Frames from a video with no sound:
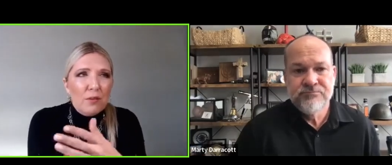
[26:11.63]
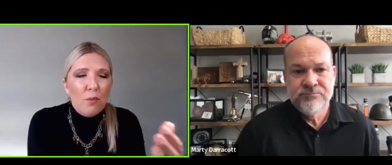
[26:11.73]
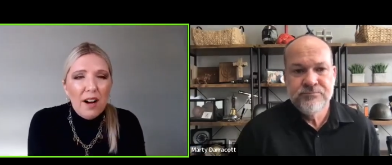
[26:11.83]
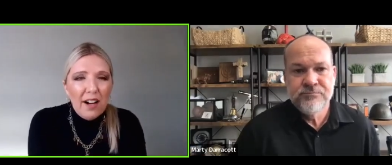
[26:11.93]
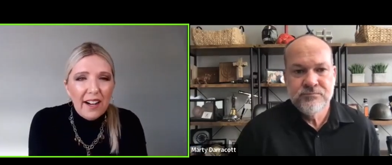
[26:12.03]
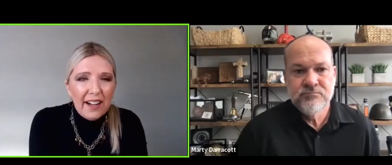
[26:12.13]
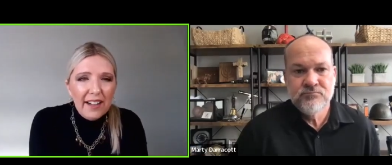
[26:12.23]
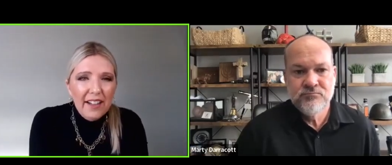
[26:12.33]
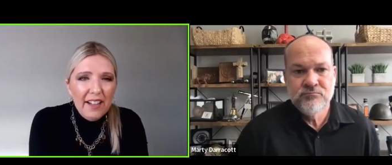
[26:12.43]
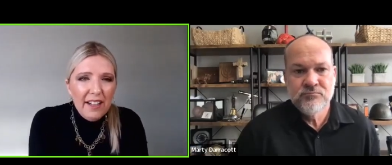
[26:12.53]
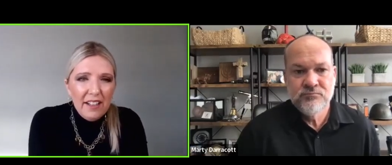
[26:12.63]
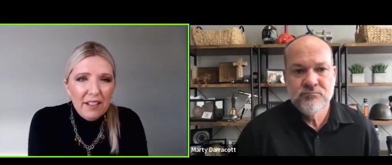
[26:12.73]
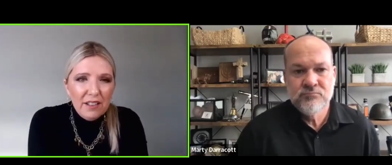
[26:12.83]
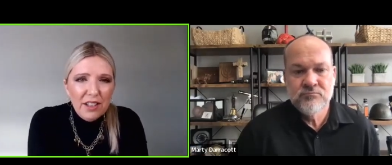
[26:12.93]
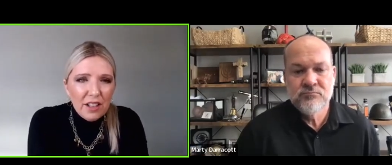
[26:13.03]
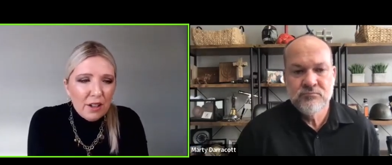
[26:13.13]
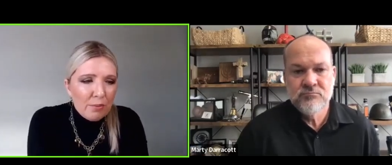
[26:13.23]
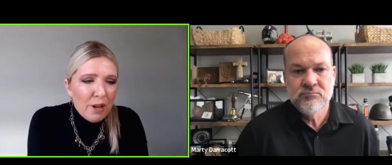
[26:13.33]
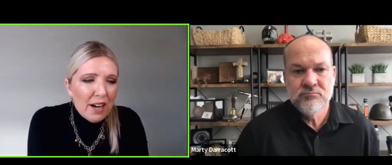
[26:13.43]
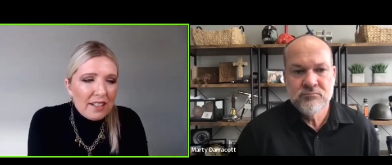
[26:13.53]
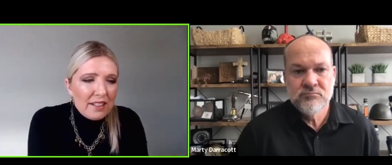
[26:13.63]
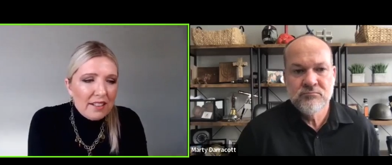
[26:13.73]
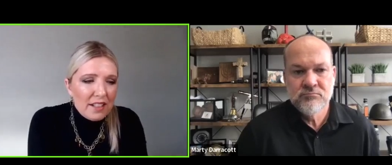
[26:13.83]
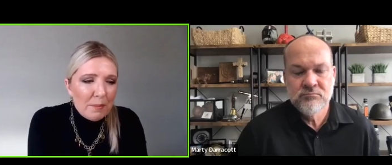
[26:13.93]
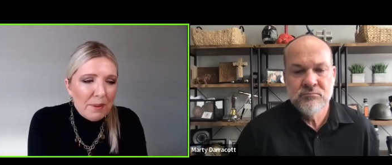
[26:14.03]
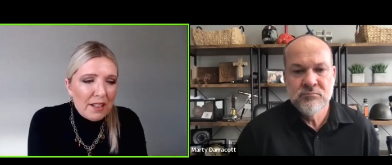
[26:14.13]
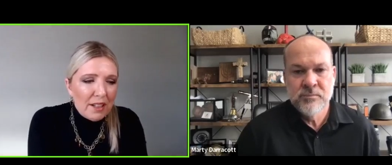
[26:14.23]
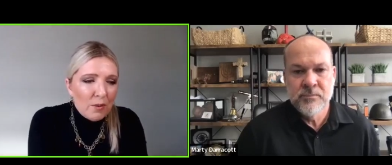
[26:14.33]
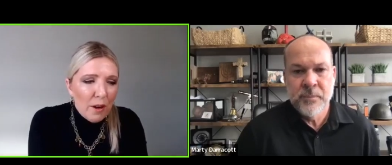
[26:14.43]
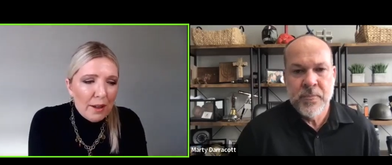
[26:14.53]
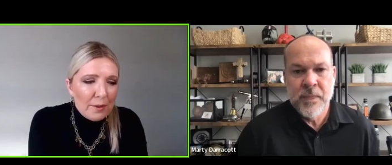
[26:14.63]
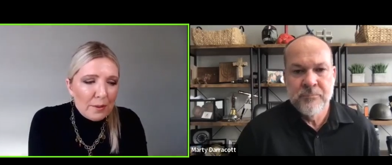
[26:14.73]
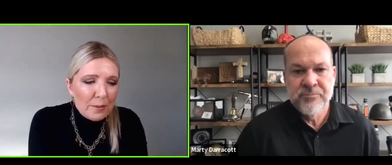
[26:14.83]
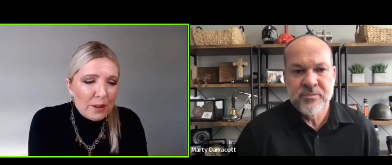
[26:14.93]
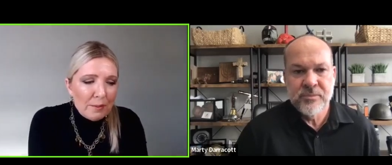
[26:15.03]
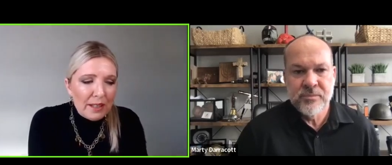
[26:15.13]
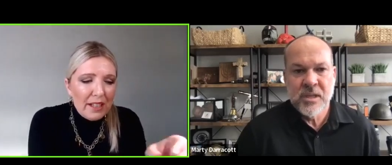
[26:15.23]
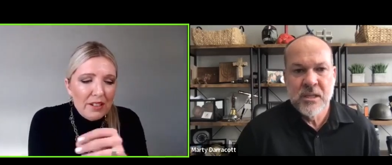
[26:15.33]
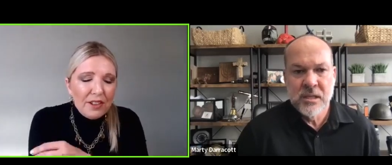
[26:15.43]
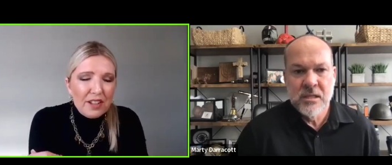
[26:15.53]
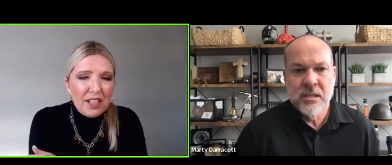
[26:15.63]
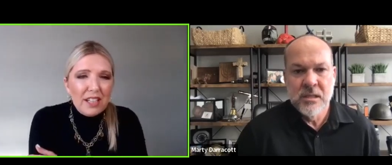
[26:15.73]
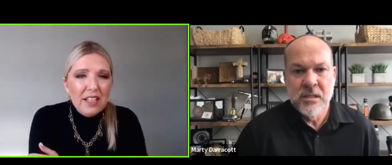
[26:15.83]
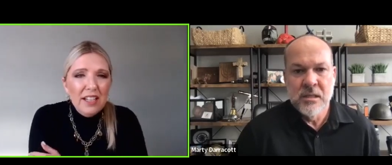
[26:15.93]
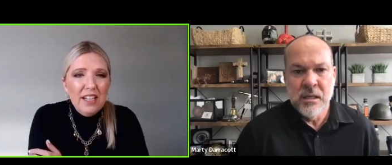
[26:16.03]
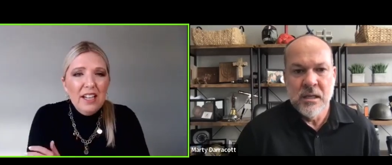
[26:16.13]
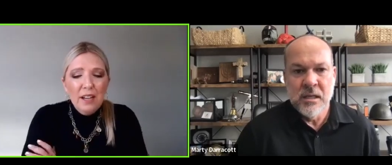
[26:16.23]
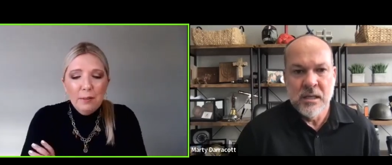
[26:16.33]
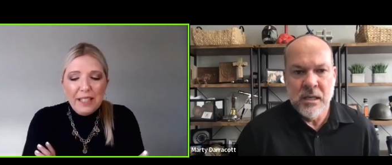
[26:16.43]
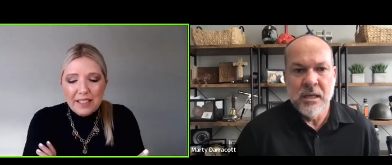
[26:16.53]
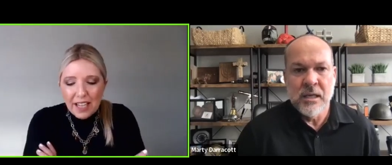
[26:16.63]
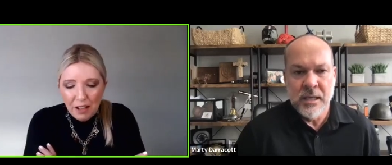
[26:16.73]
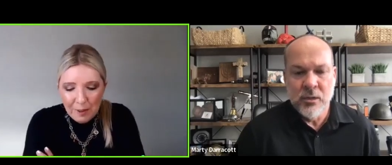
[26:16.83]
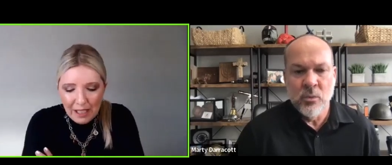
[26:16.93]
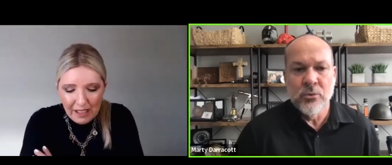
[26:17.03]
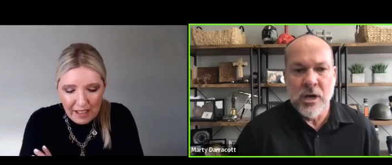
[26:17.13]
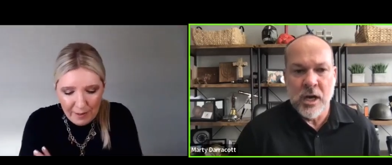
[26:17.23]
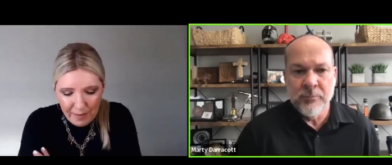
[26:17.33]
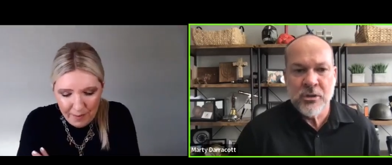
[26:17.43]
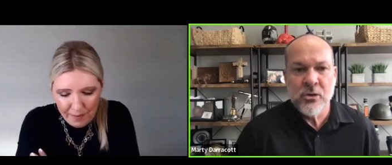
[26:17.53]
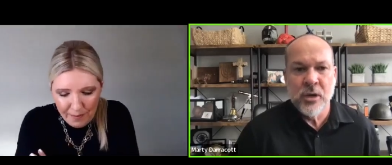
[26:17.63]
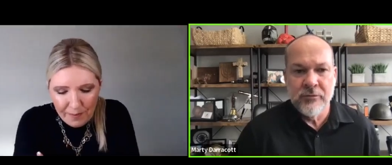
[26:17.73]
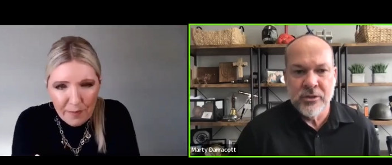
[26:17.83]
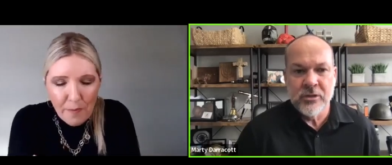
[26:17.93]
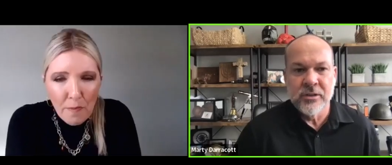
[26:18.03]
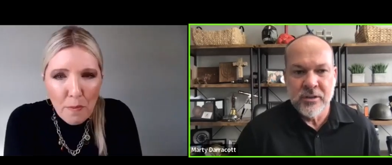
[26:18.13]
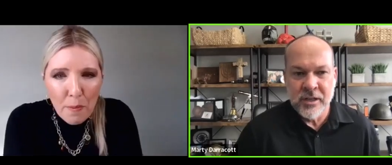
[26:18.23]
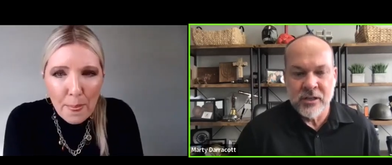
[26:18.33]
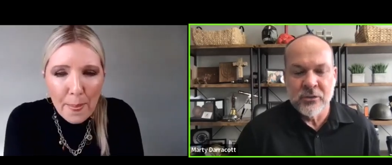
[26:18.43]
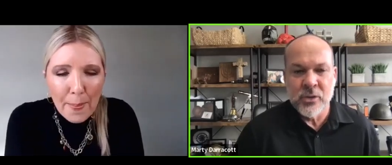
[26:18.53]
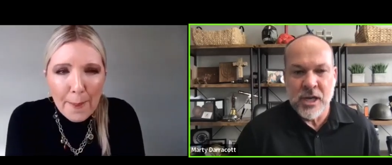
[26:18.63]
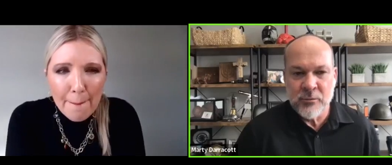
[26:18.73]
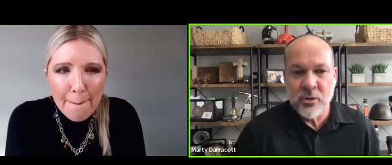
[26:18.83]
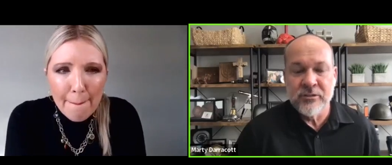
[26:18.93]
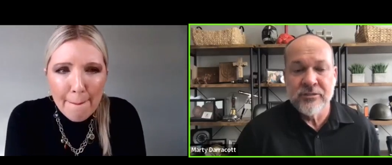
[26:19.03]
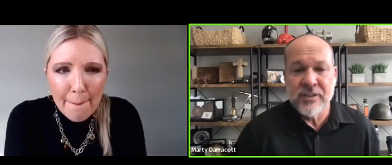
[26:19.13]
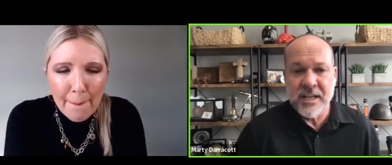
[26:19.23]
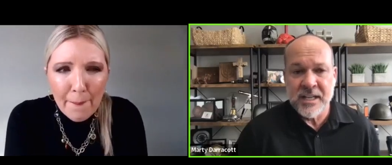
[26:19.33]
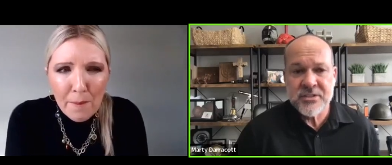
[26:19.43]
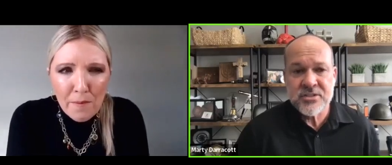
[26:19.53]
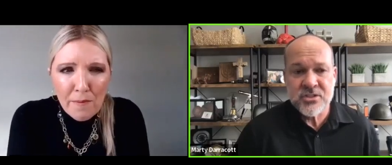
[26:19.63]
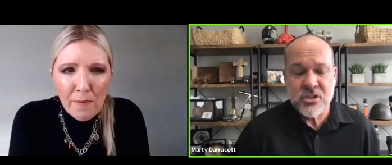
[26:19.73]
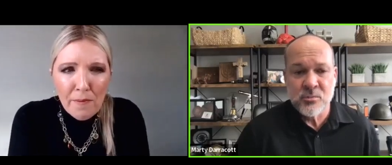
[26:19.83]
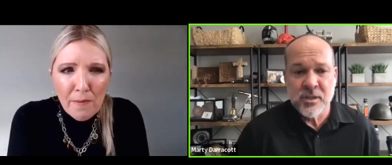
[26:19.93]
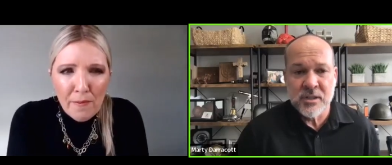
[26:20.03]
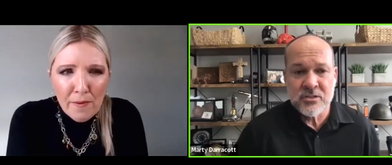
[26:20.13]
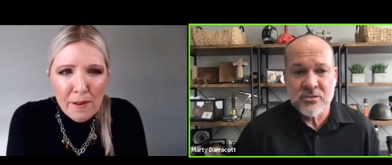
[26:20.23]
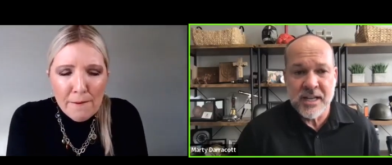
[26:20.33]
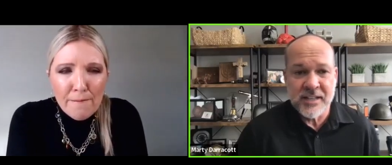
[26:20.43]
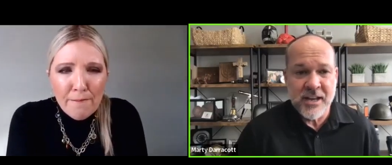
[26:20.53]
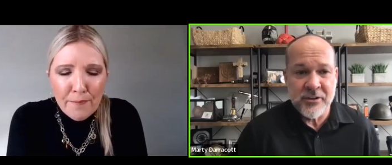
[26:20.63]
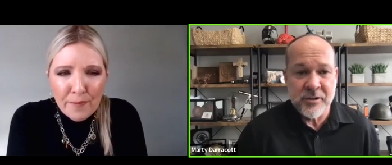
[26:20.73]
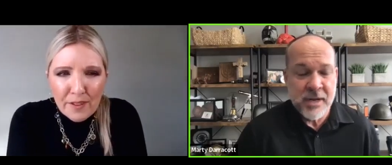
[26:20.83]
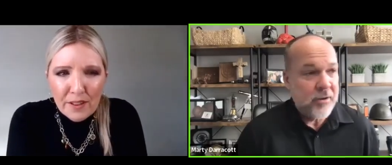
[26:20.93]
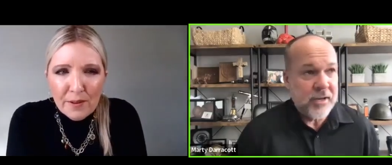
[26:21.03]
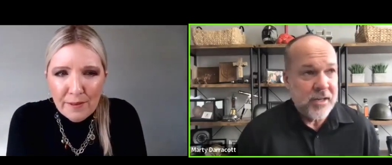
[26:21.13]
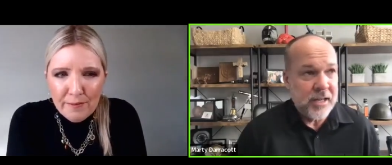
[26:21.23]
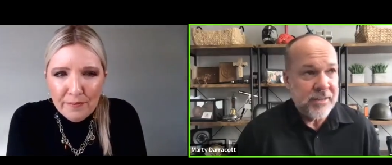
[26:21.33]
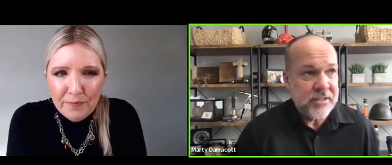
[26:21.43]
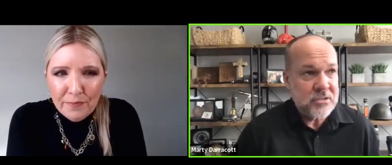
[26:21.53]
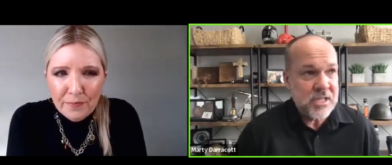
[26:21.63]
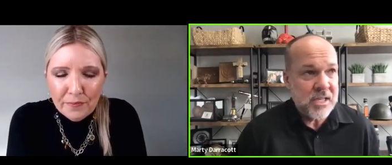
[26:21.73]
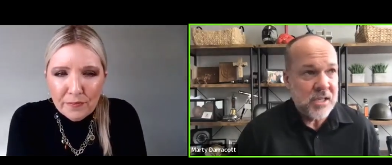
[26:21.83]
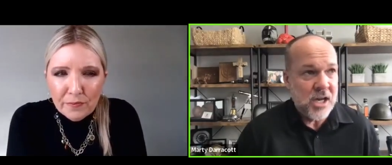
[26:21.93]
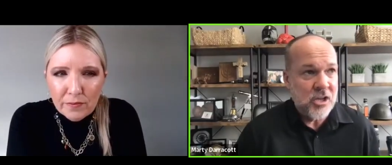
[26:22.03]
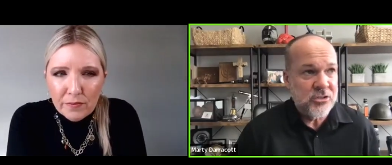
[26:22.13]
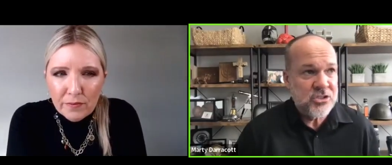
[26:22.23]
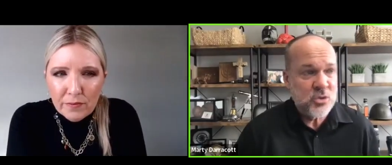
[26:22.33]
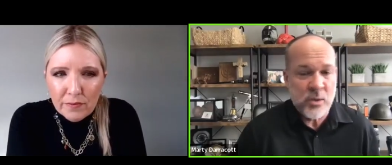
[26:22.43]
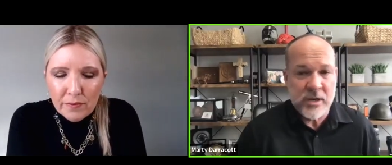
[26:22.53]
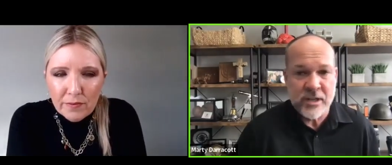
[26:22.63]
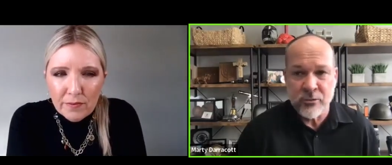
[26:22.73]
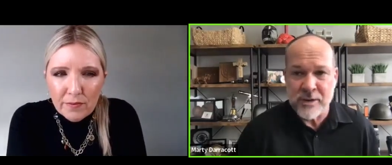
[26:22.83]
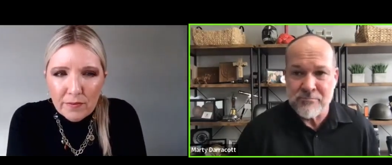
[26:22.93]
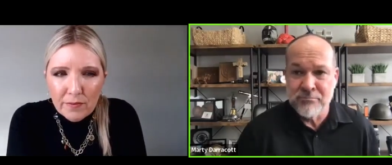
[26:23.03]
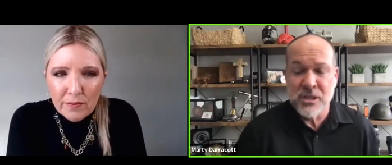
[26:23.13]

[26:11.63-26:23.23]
Speaker 1: why, you know, practically speaking, why we would want to be healthy. But tell and me, it will
Speaker 2: rob you of your it'll rob you of your finances too, because right now in America, I think there's like 123